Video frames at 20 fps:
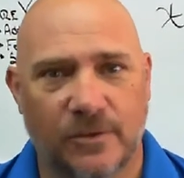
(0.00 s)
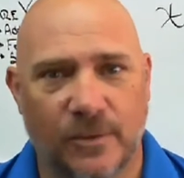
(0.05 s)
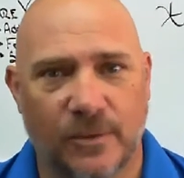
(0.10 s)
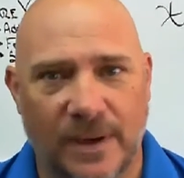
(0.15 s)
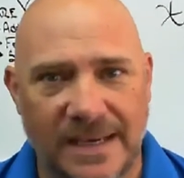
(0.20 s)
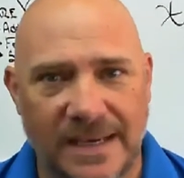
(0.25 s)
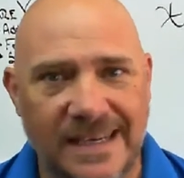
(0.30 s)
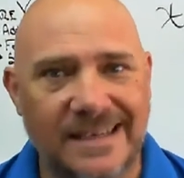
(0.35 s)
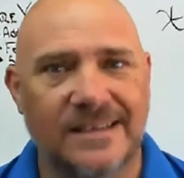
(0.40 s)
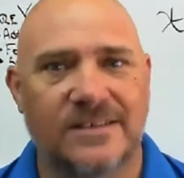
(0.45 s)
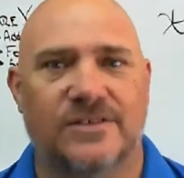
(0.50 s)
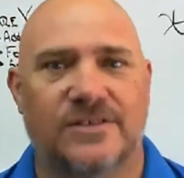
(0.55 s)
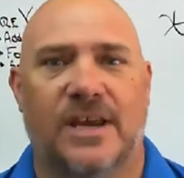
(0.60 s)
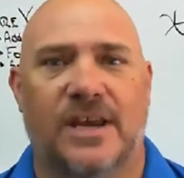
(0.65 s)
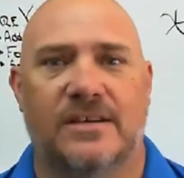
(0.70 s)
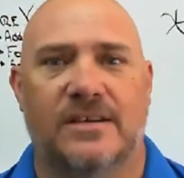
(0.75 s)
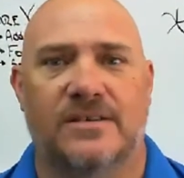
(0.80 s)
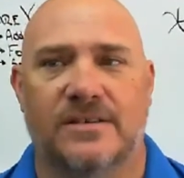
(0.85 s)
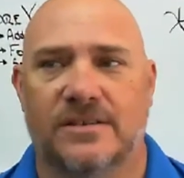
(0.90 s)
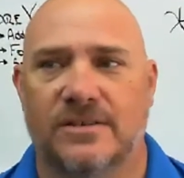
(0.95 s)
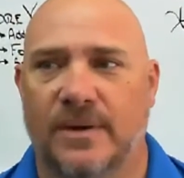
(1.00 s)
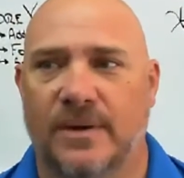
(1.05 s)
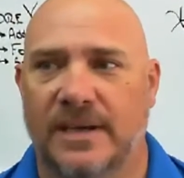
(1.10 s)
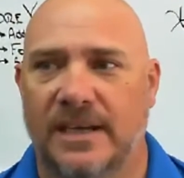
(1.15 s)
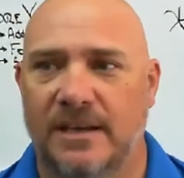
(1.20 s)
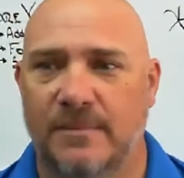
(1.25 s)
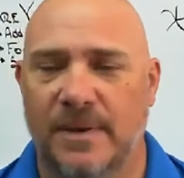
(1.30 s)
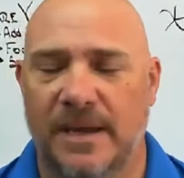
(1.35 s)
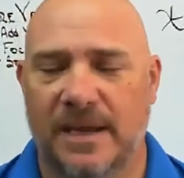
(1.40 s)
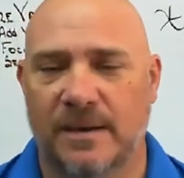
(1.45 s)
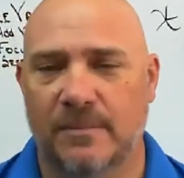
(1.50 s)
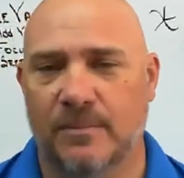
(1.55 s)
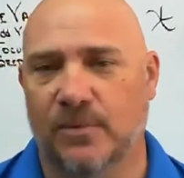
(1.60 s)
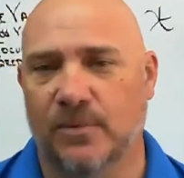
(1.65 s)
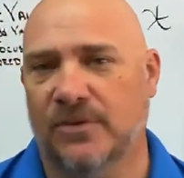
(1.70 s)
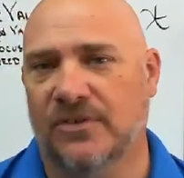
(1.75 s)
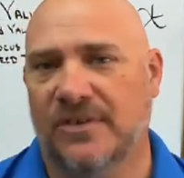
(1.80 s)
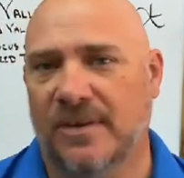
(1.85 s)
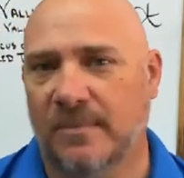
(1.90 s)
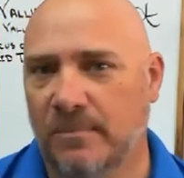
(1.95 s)
do I need to change it? Do I need to make it more
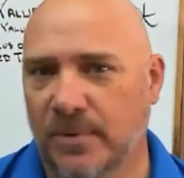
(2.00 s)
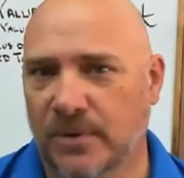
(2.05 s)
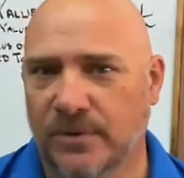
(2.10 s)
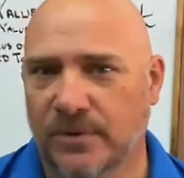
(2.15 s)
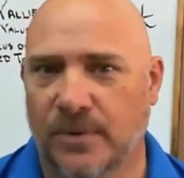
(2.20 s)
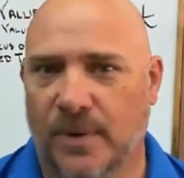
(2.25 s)
simple?